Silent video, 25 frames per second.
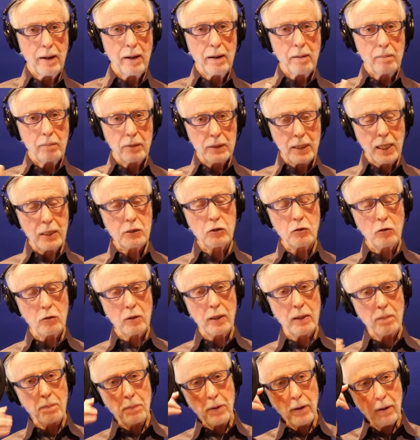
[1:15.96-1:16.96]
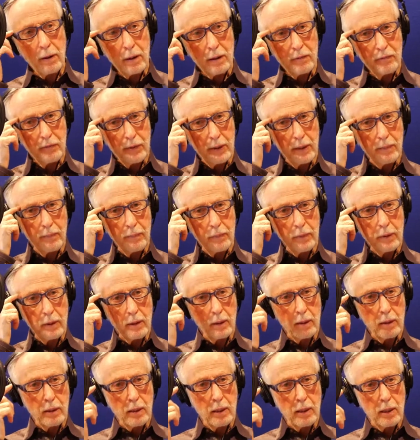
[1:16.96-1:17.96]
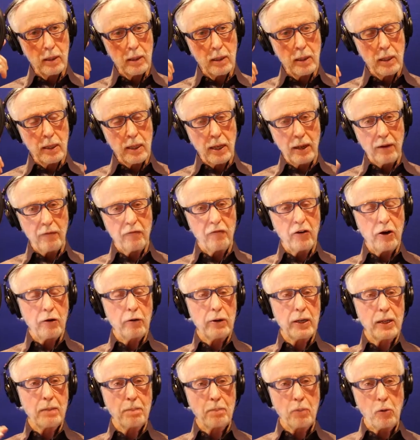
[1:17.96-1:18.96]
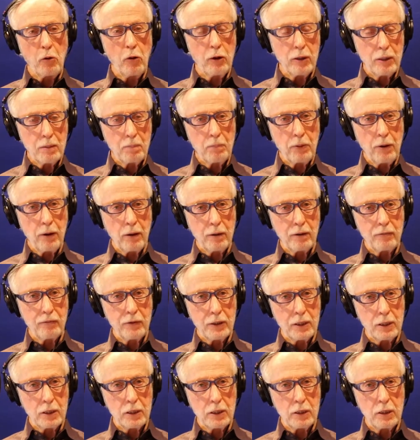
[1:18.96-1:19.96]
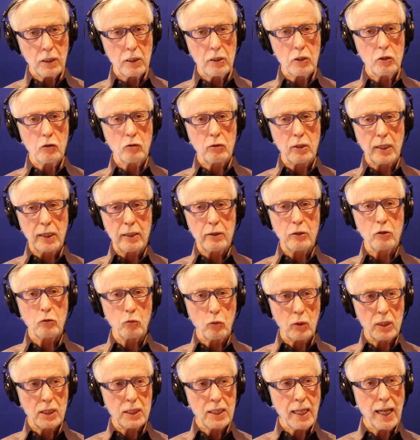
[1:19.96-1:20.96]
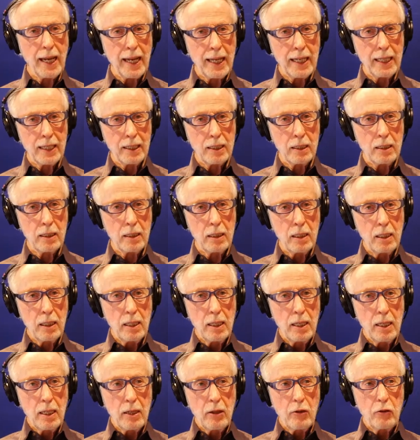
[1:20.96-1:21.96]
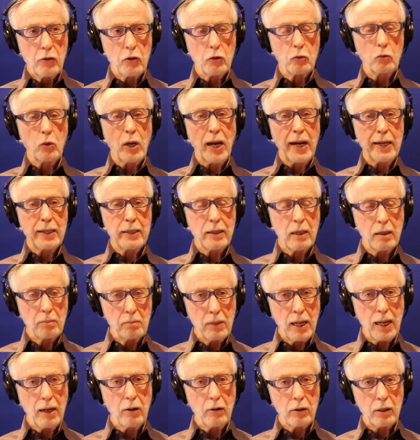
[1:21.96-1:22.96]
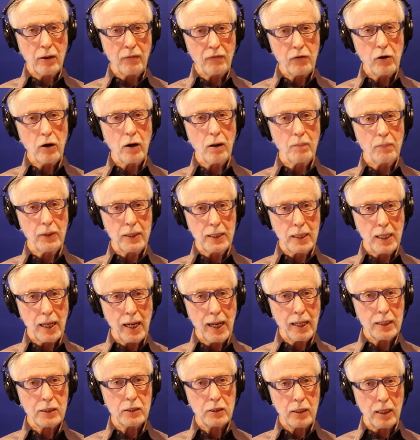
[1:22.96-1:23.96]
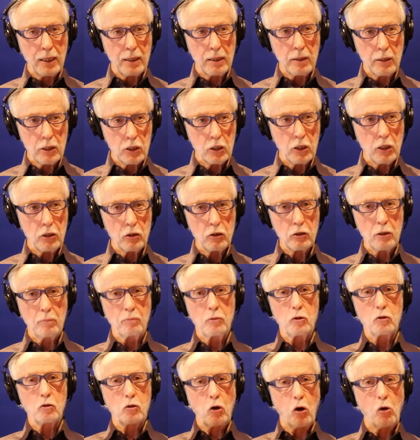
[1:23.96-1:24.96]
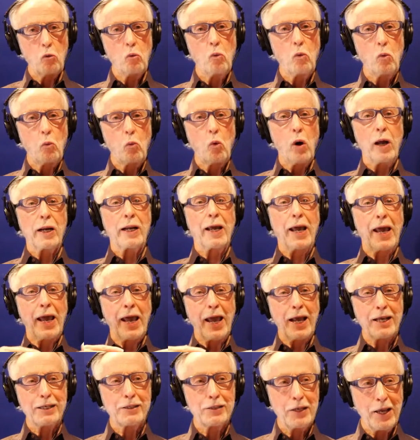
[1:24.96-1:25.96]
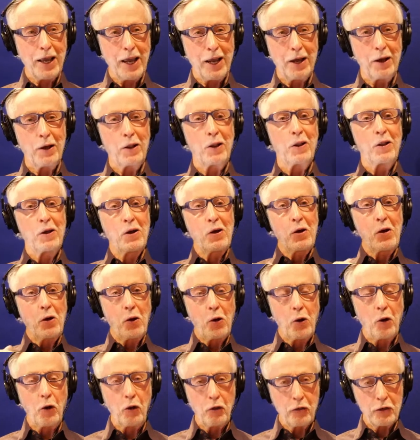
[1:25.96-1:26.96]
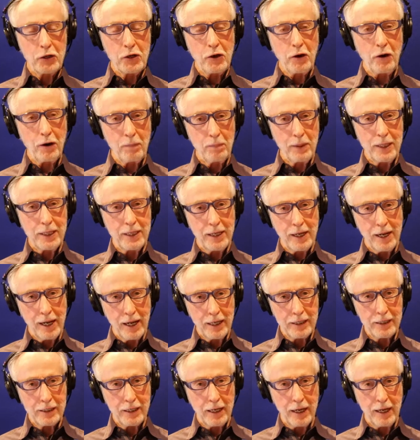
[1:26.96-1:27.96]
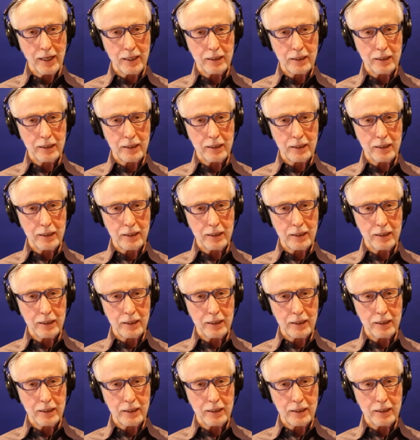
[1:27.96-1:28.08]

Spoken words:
But that's only part of it. A very important part of it is that you need to retain the right amount of carbon dioxide in the system. You don't want to exhale all the carbon dioxide.